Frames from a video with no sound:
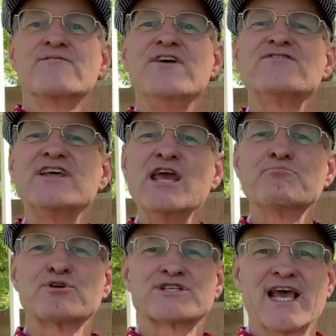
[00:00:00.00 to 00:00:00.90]

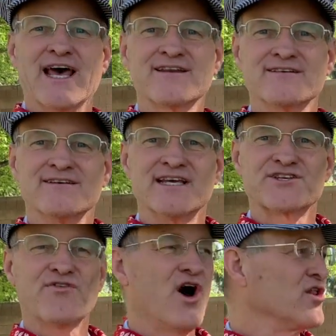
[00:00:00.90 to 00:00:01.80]
15% is
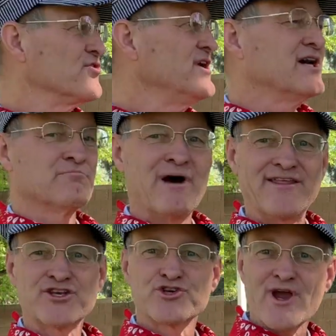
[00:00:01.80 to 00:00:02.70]
followed by
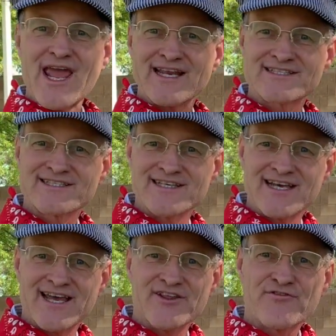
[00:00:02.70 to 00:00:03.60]
the trains
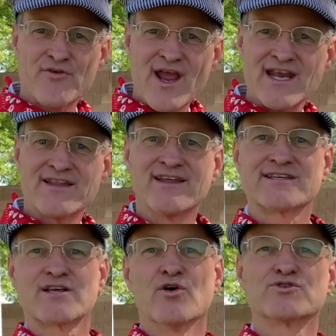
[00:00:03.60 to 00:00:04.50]
and the freight
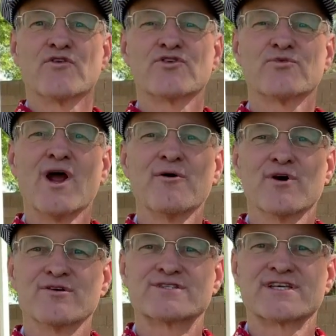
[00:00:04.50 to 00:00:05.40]
that goes over the
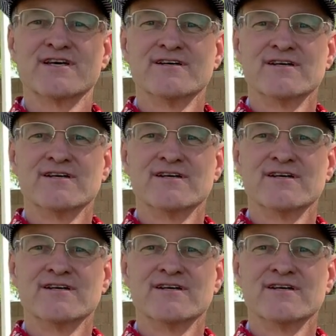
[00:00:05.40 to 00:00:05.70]
railroads.